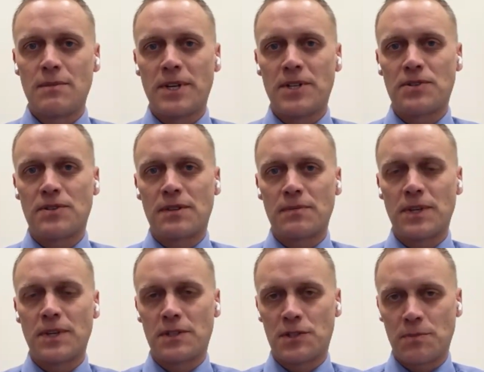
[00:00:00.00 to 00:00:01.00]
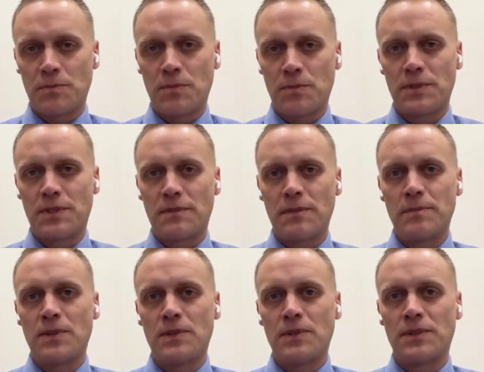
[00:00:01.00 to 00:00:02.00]
to make sure that we could support the
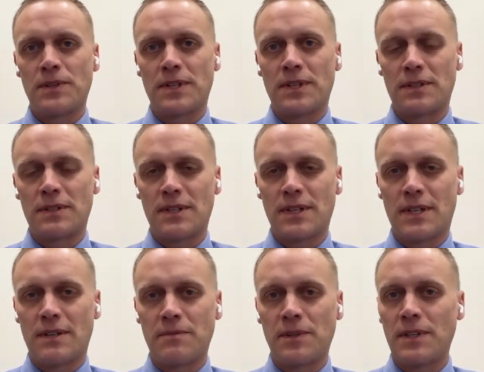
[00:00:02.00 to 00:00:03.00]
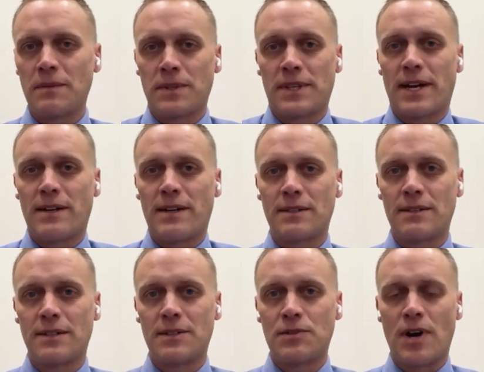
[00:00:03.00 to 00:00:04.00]
remote learning really without
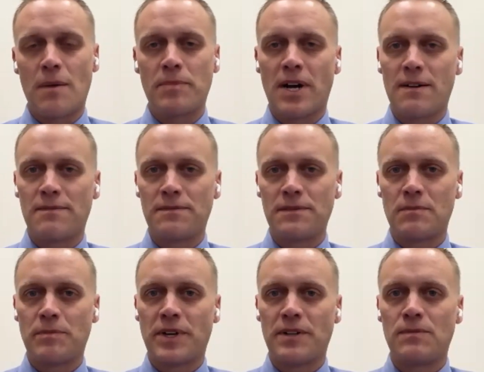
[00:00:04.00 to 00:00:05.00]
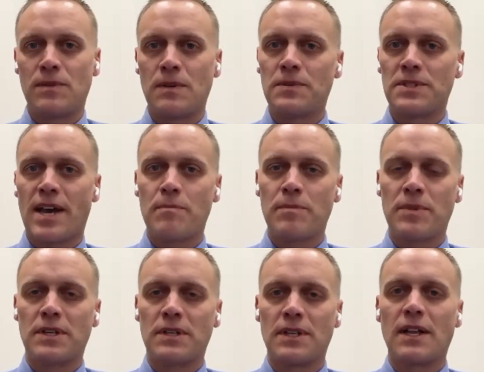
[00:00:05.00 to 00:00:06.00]
a drop off compared to what was
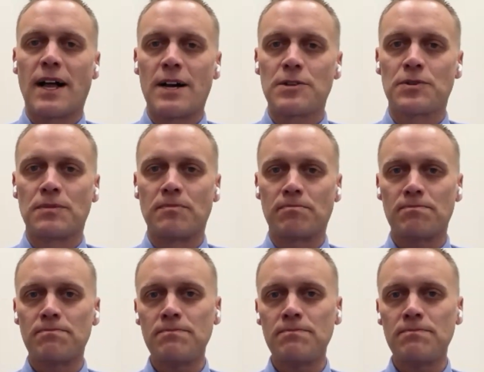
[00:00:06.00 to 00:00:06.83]
happening in the classroom.